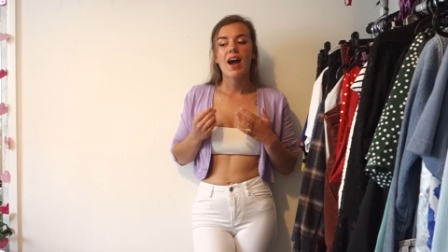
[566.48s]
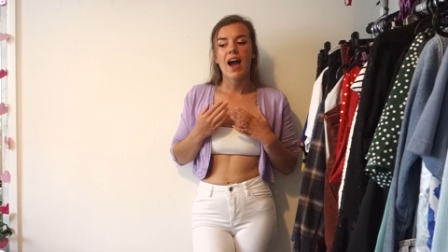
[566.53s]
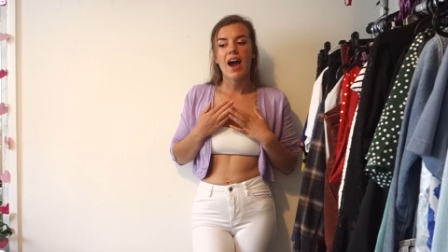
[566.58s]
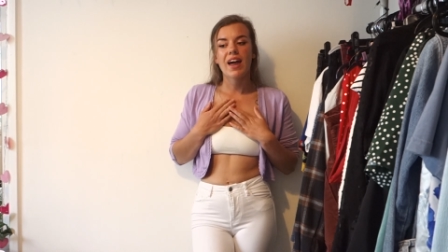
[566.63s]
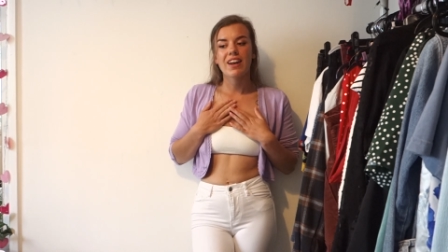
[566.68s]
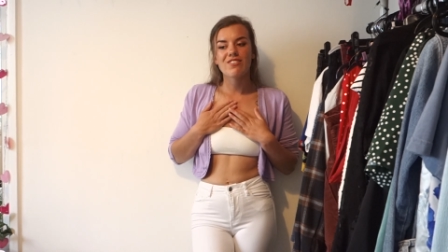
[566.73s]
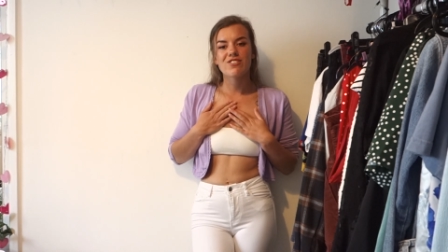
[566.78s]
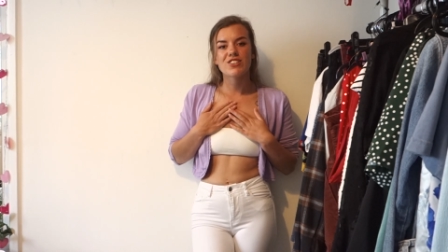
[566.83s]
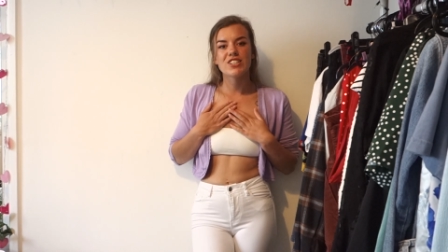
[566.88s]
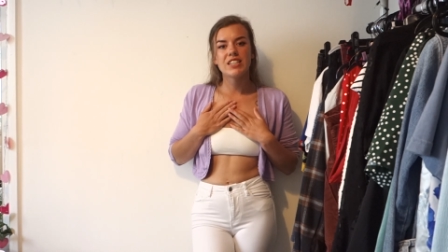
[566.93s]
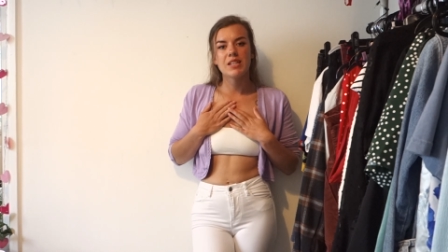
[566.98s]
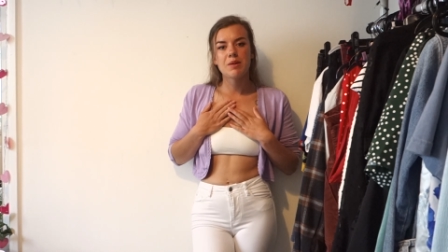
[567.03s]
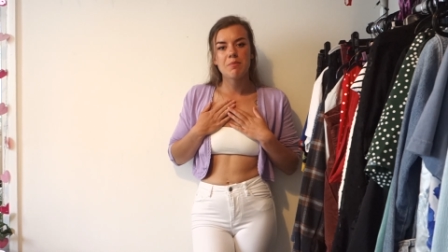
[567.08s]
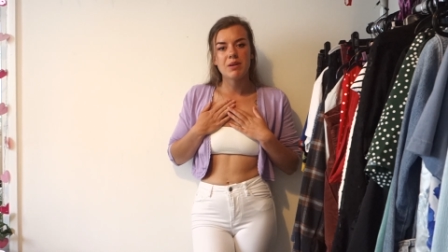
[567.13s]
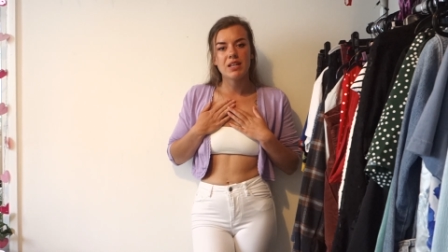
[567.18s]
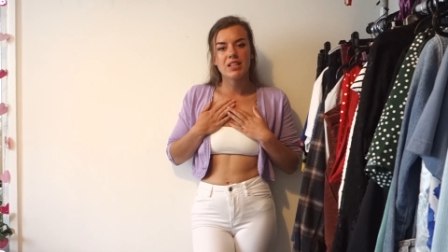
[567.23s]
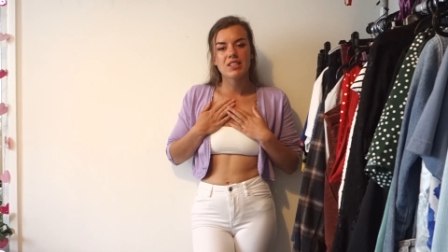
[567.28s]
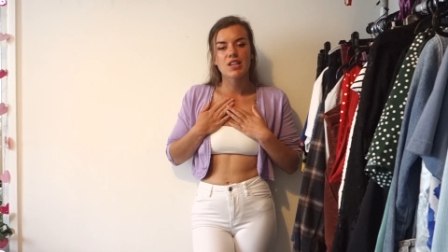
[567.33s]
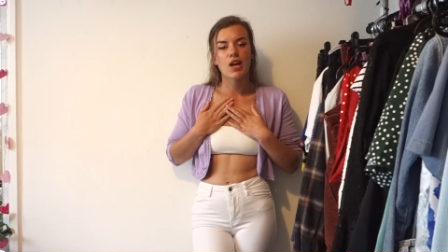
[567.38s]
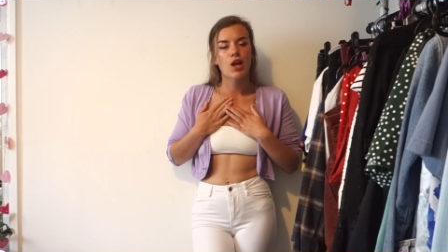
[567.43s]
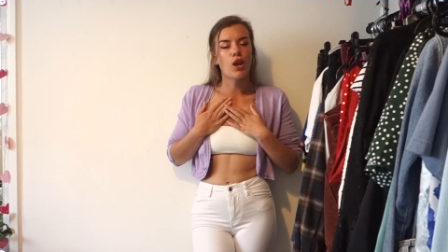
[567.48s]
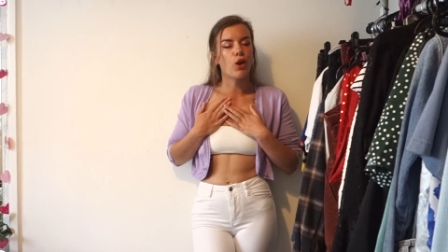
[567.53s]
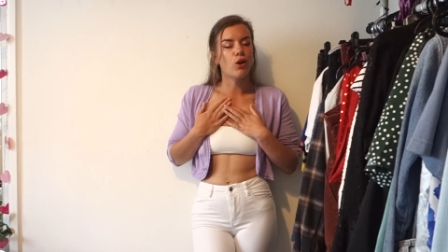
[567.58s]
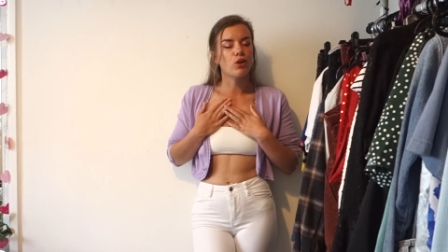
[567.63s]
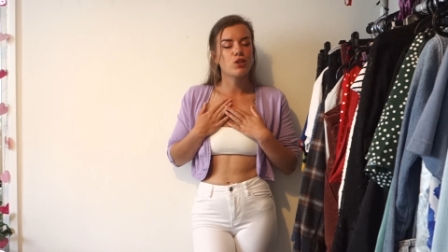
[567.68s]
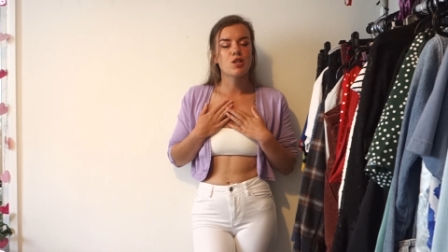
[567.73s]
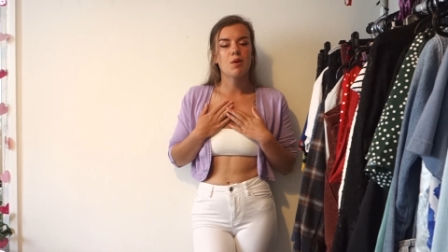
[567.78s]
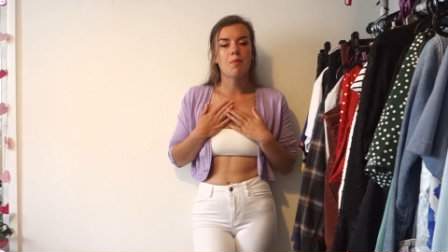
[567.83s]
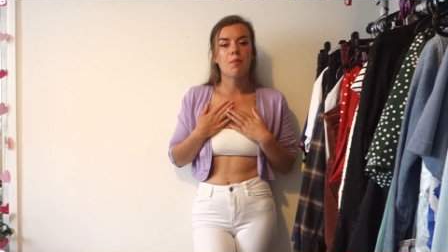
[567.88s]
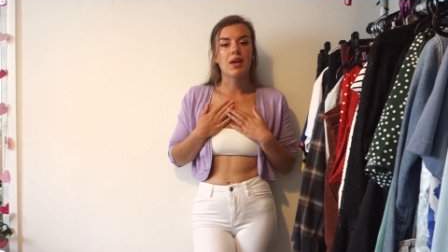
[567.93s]
and it really means a
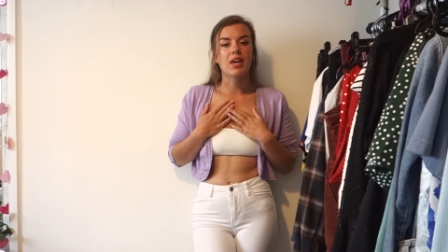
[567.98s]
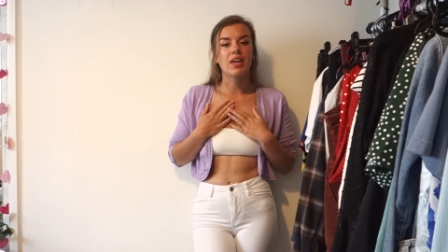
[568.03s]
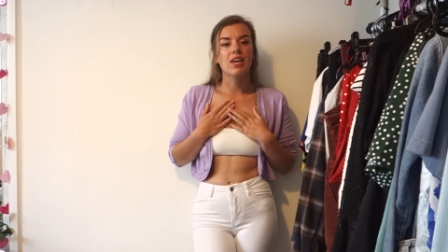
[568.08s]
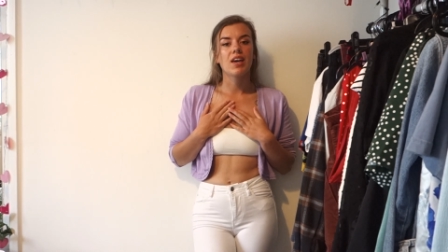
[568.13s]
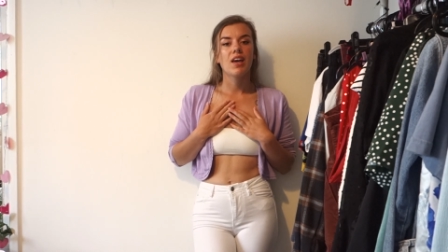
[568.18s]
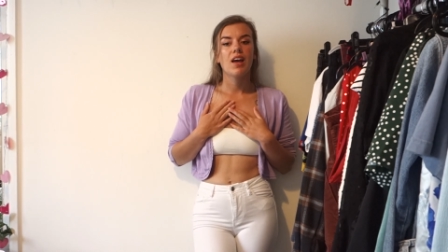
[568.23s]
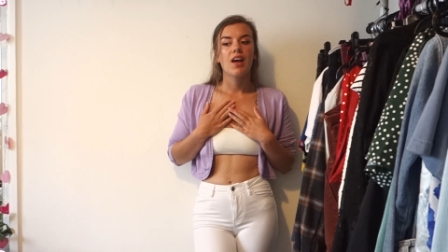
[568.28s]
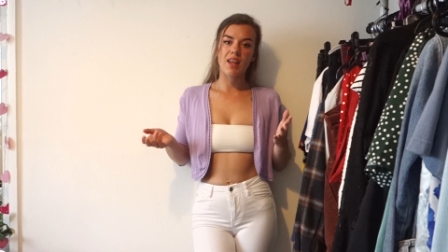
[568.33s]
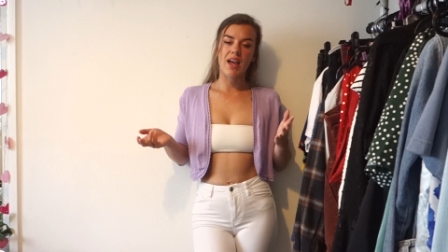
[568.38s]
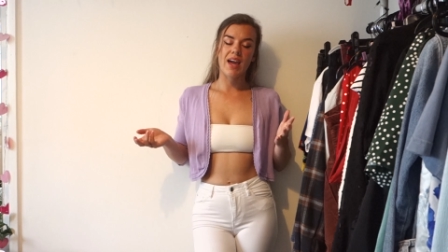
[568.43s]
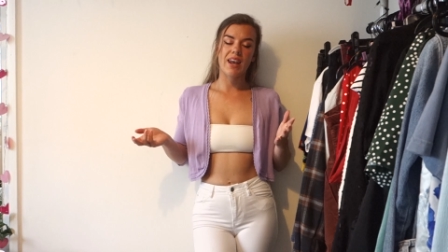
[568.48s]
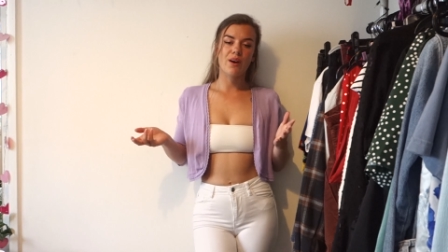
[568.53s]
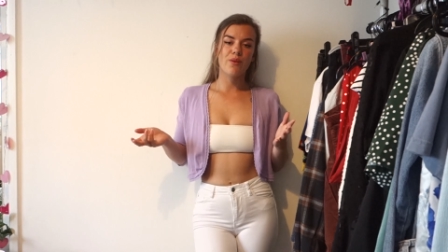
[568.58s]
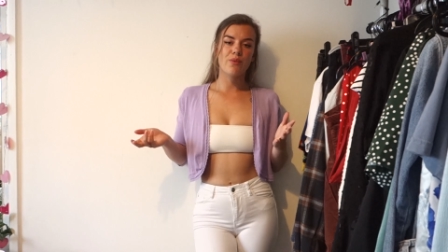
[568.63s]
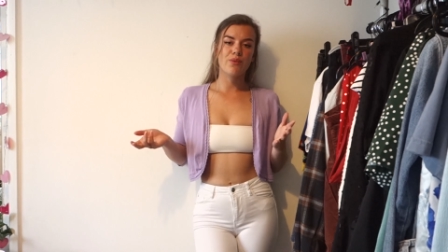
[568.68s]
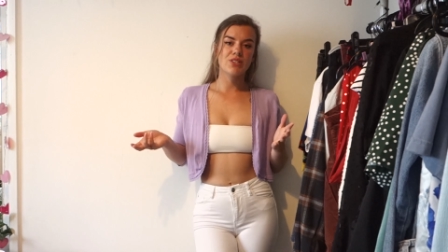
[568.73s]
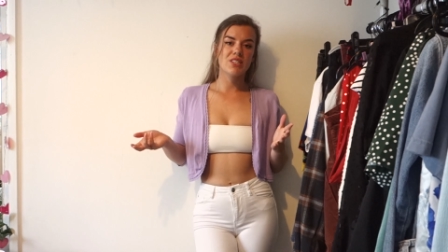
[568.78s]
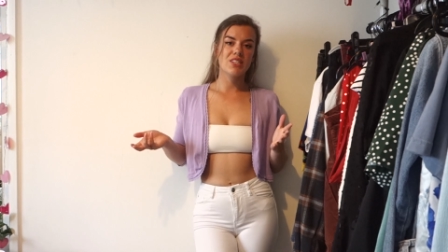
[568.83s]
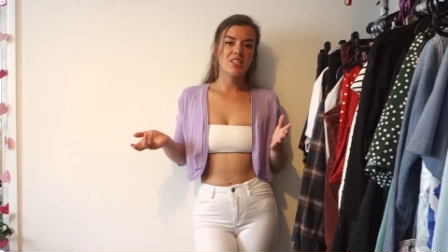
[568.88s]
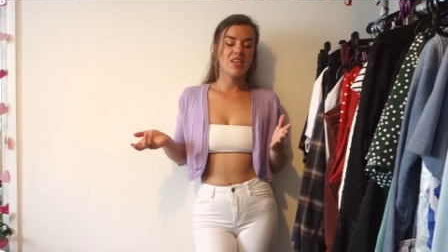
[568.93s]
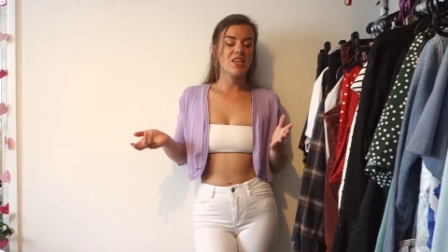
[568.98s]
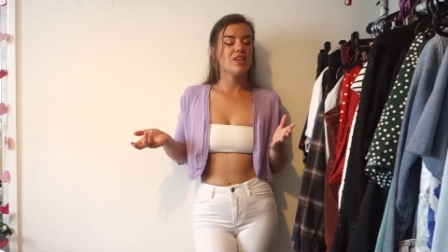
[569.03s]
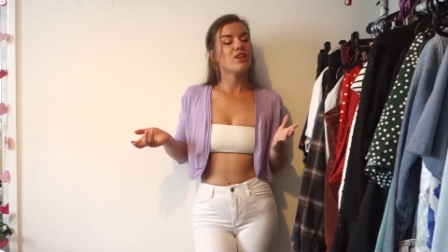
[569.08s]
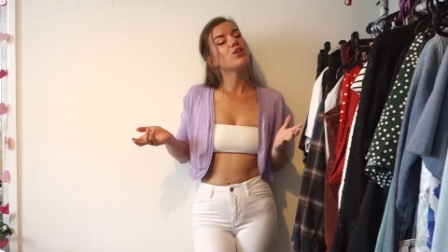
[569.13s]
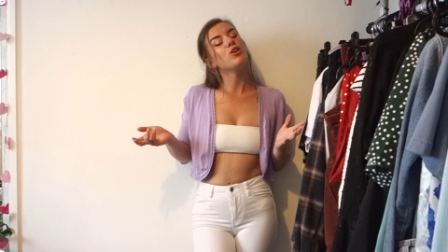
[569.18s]
lot to me. And I will see